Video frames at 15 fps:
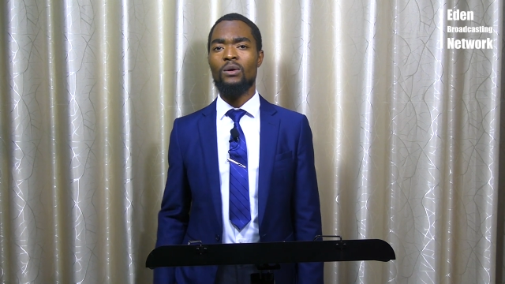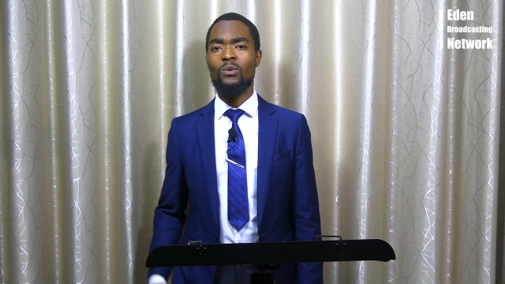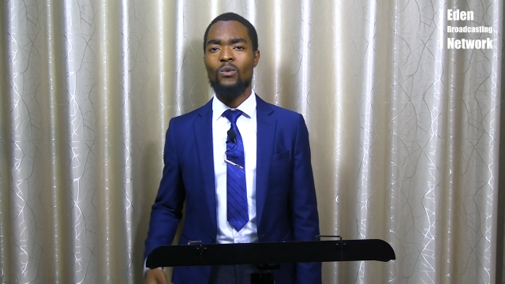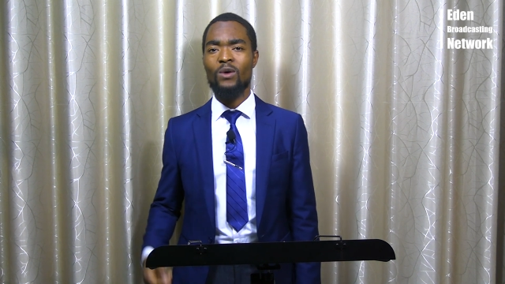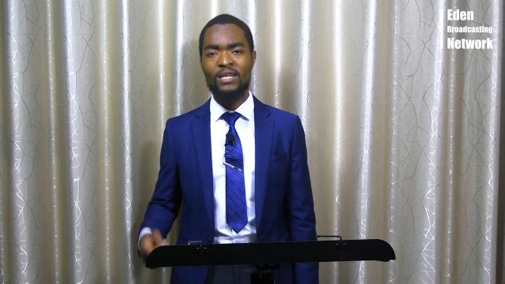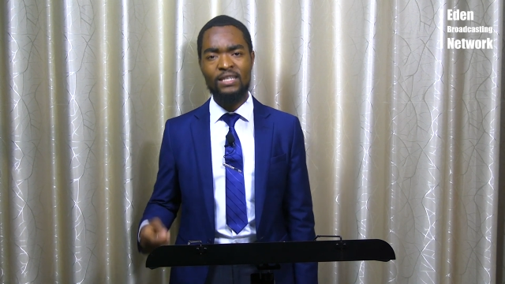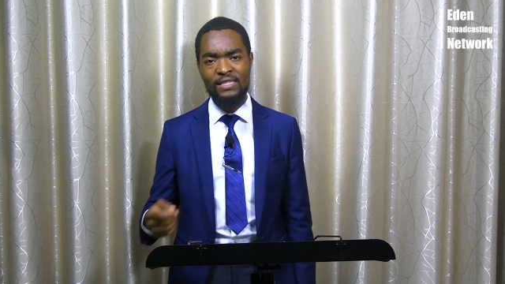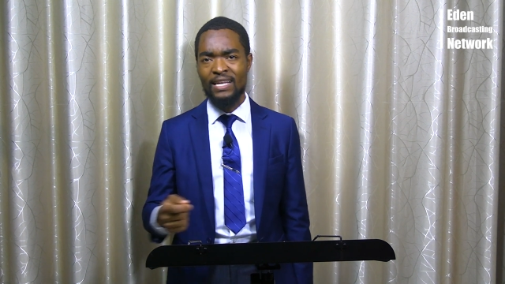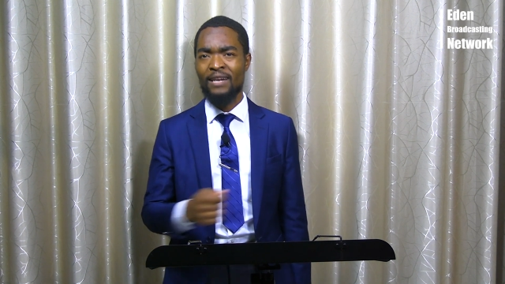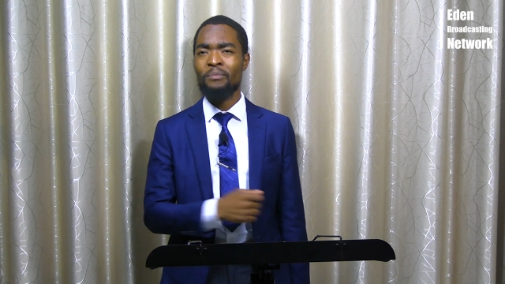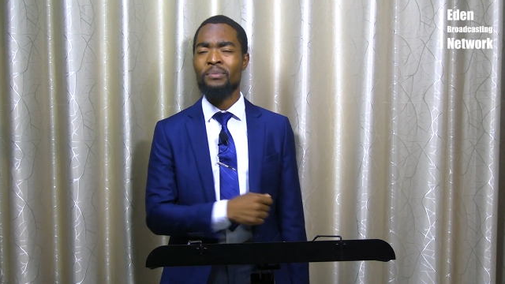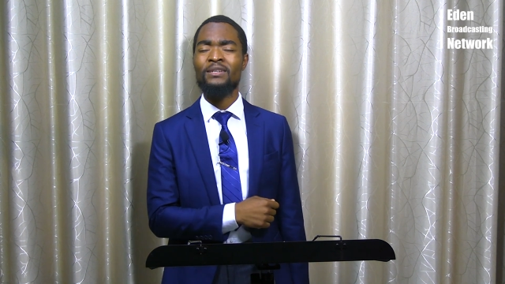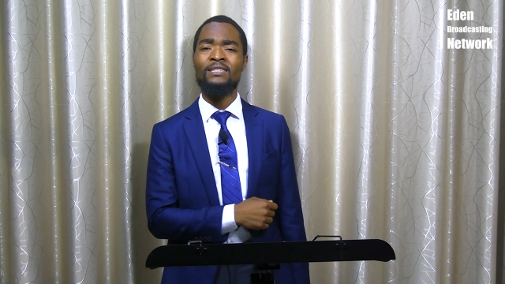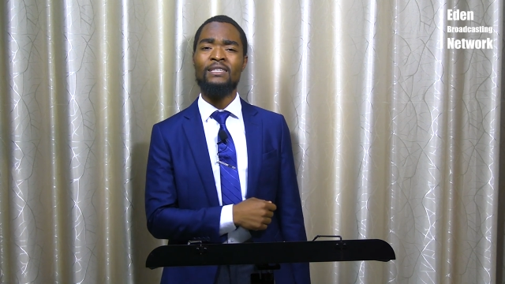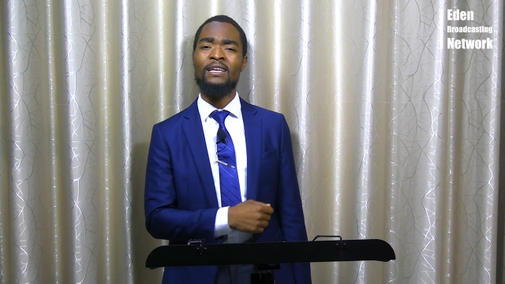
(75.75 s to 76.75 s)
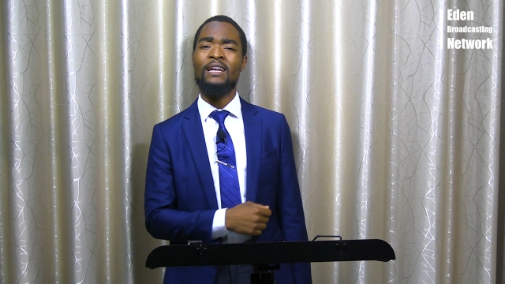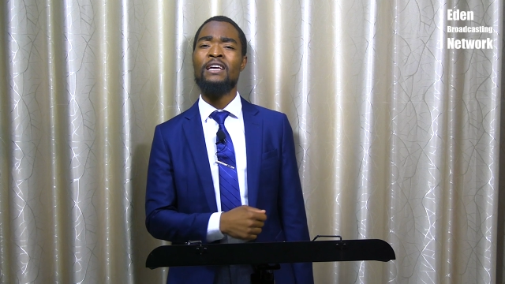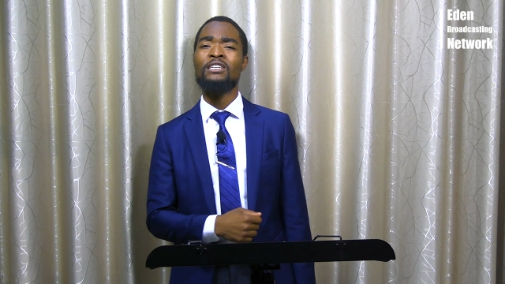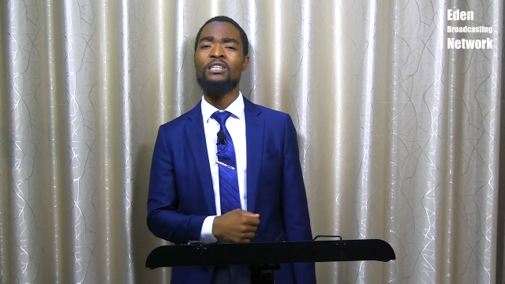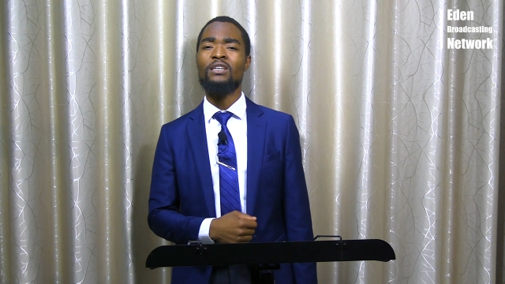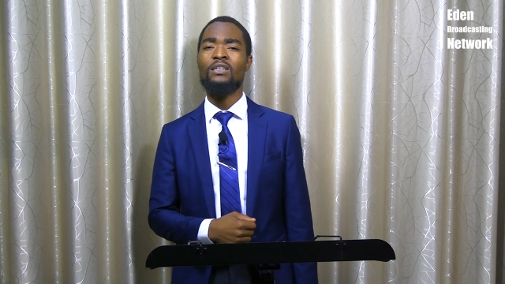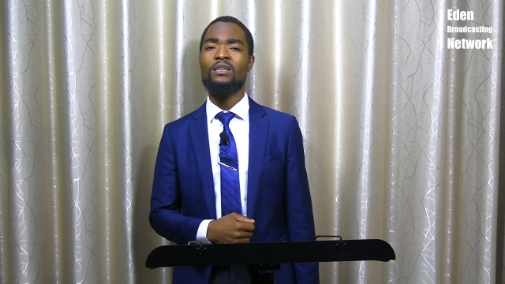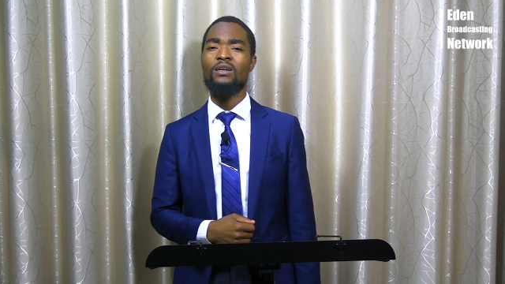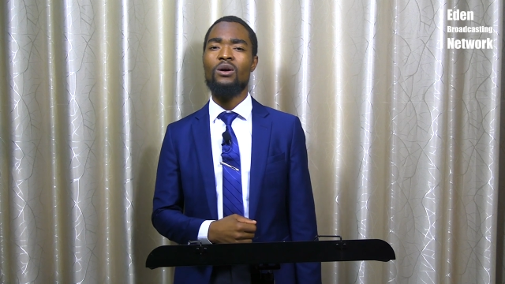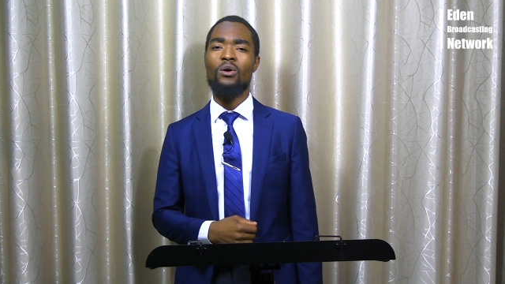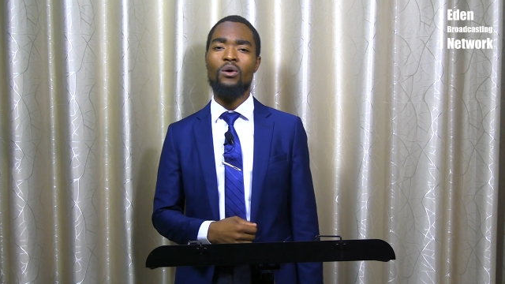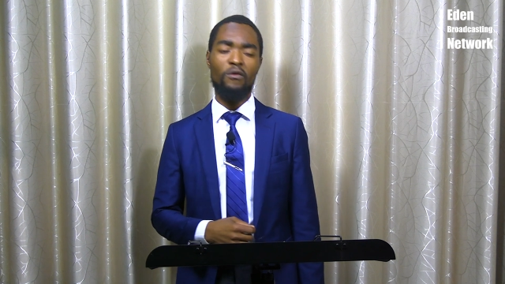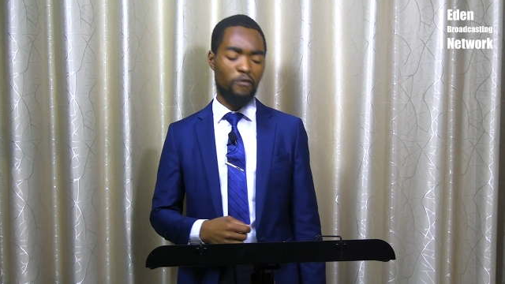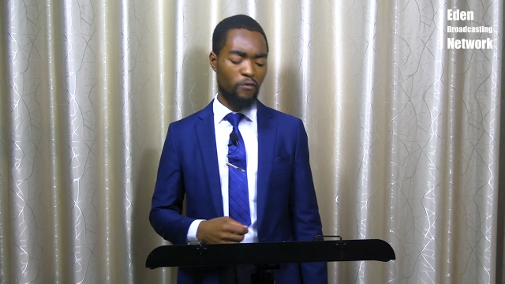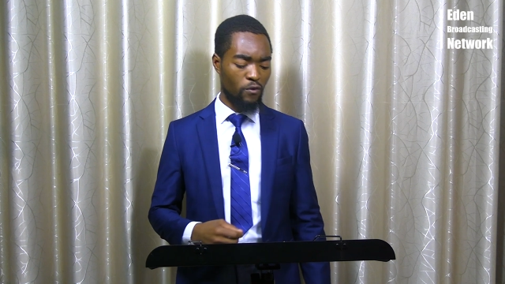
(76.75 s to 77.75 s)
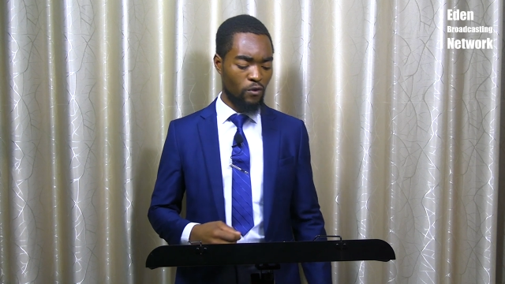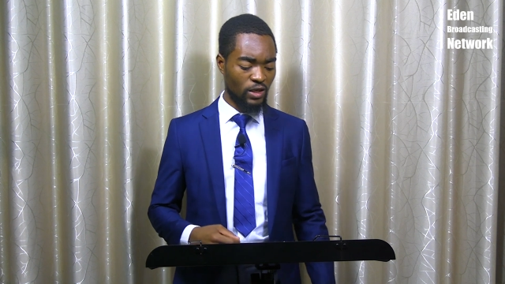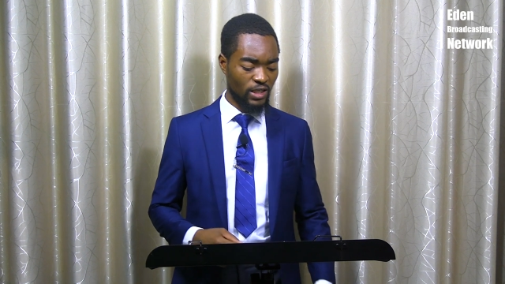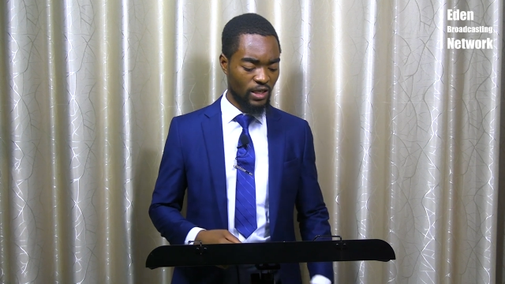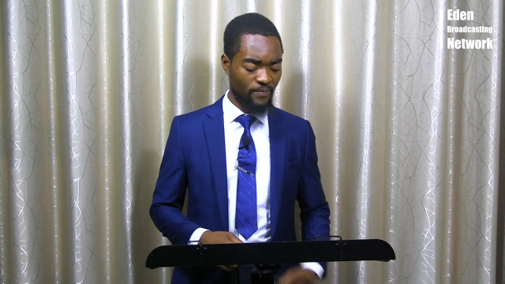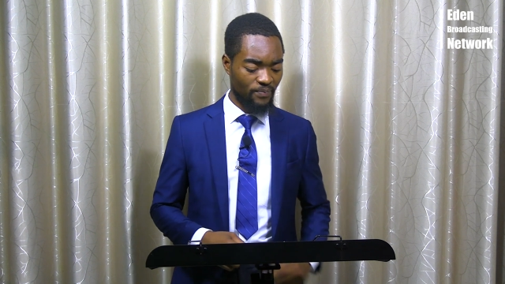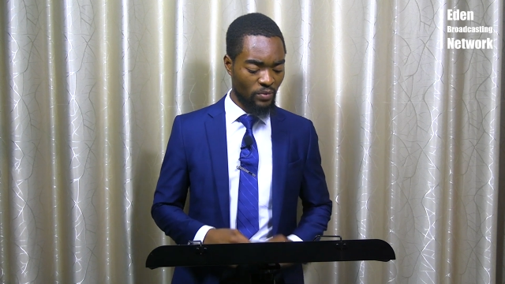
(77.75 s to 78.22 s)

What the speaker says: What is the representation of water?